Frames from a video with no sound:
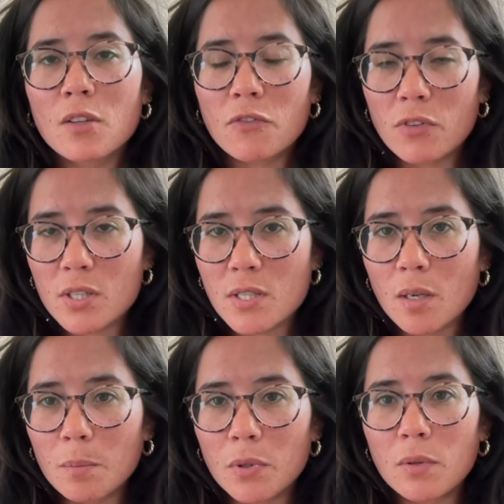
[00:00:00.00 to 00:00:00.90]
For
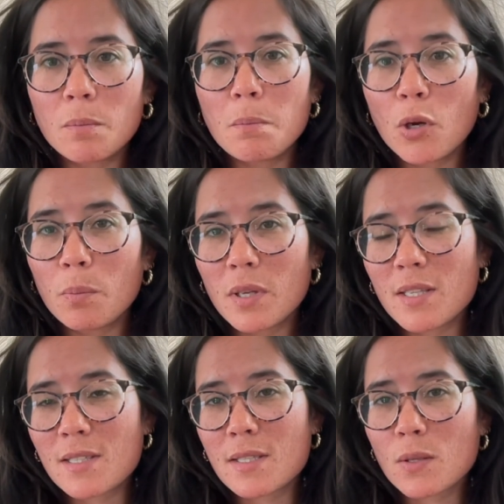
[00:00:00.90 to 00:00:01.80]
example,
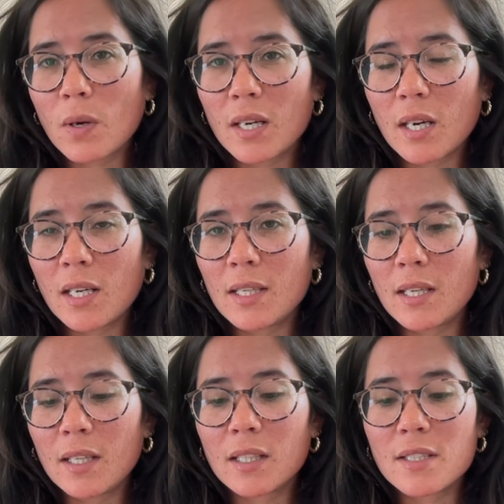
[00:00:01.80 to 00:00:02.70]
moments is quite highly
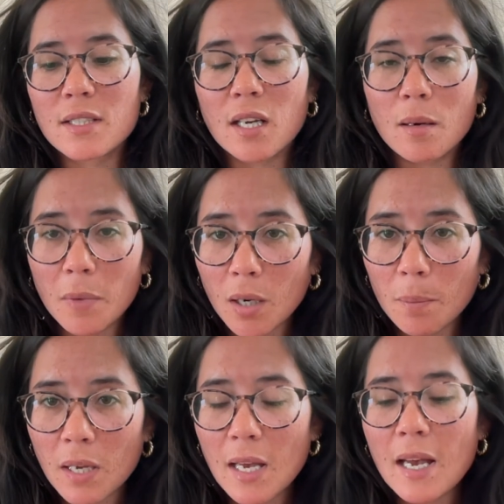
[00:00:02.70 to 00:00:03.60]
likely to come up.